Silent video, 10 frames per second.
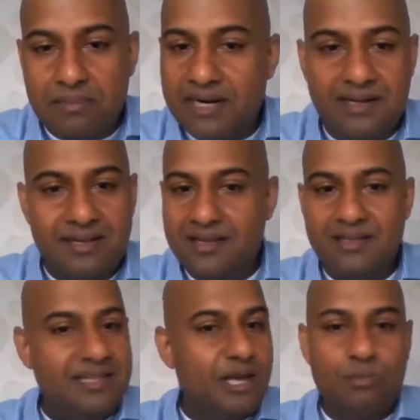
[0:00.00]
But
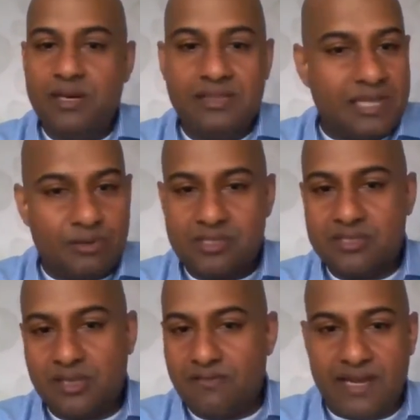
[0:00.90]
there will be
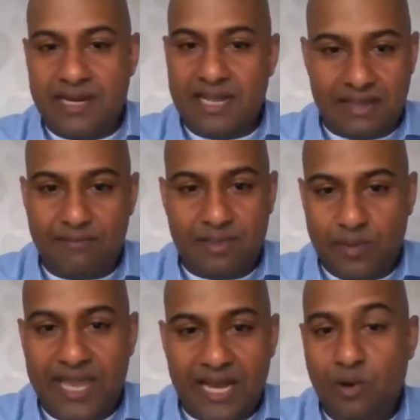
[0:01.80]
thousands of, and I mean, the
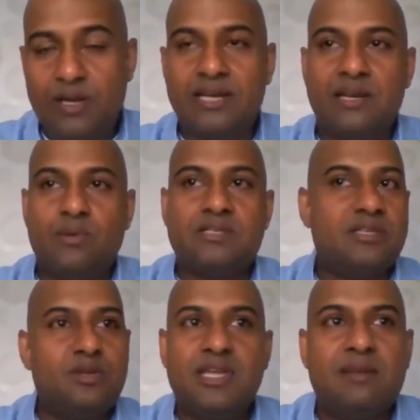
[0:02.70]
way I looked at it was,
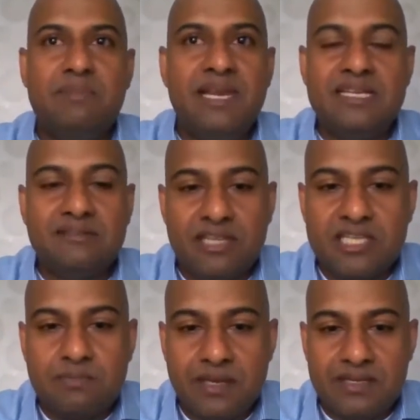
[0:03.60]
there are millions of other
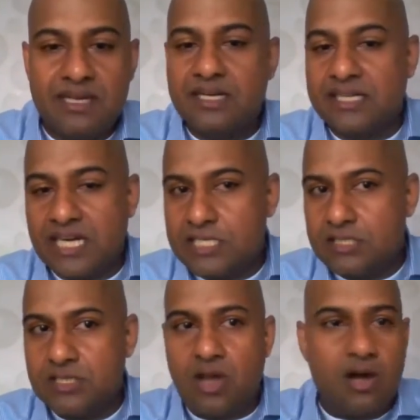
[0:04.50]
speakers. There are TED
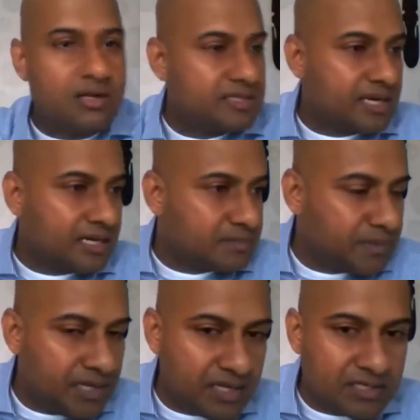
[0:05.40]
Talks, there are
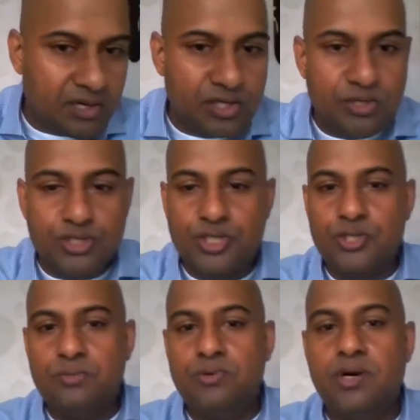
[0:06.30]
speakers on
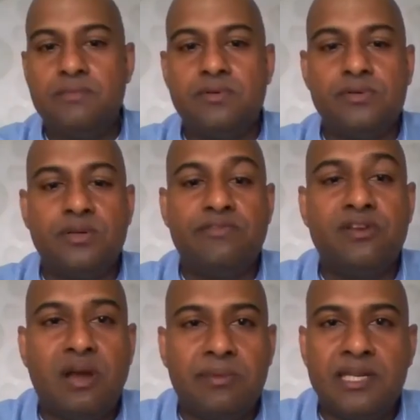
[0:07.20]
YouTube who are doing
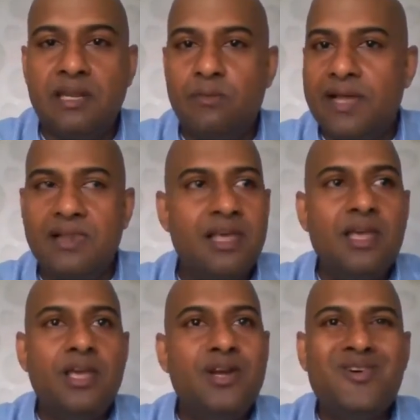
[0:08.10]
phenomenally well.
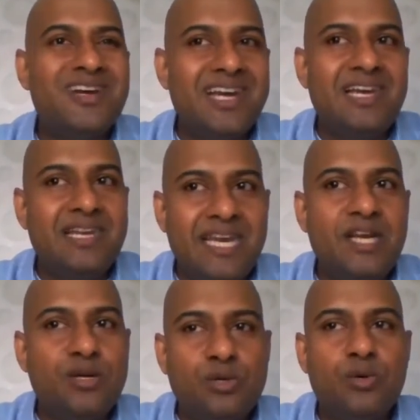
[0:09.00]
You don't really
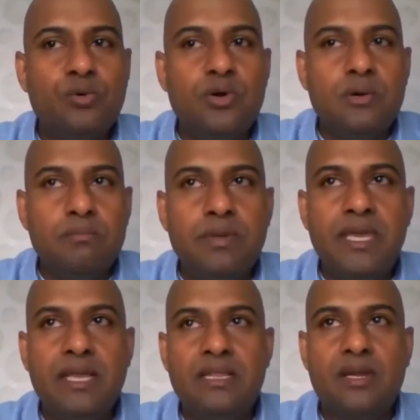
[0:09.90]
need to
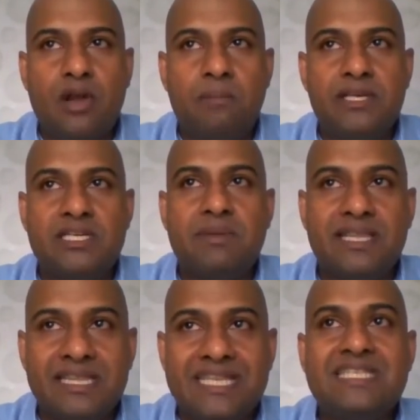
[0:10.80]
be in the competition, but
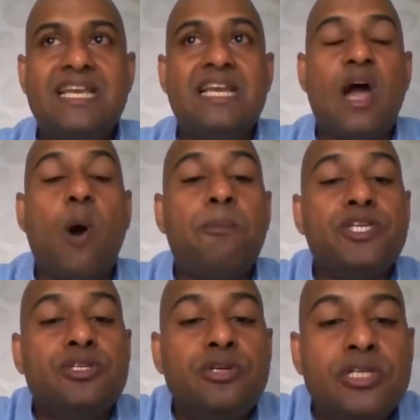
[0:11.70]
this is an
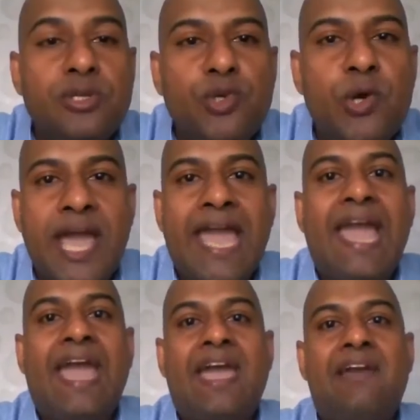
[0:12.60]
opportunity you
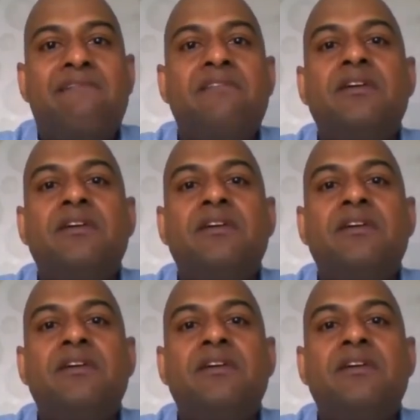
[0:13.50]
have